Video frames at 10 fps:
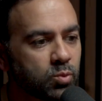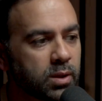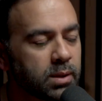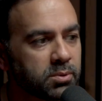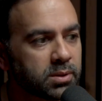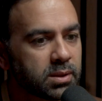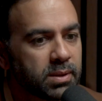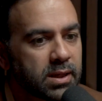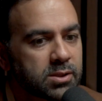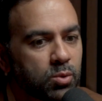we're able to
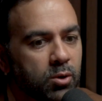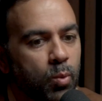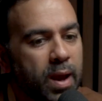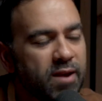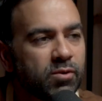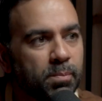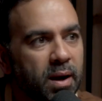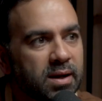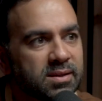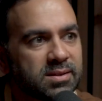because we're away from
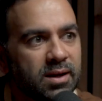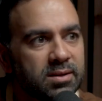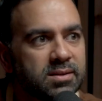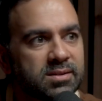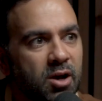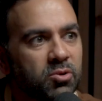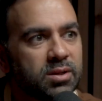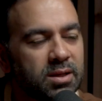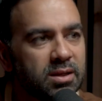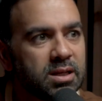Pakistan and
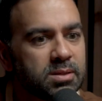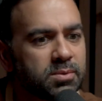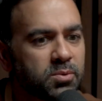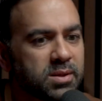Saudi and Egypt,